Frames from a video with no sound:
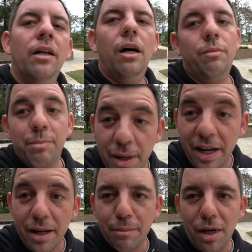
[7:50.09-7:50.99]
Oh,
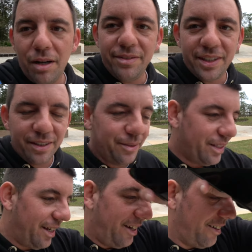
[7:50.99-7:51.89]
Bam obviously was
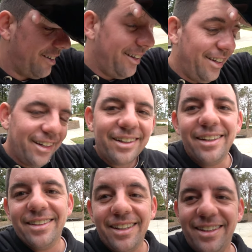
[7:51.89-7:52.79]
there
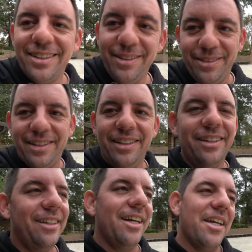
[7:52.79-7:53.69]
because he was
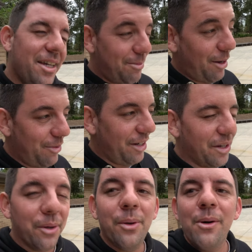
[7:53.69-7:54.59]
in my
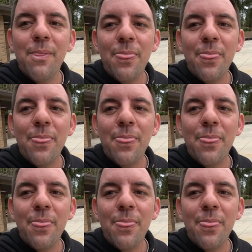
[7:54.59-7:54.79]
video.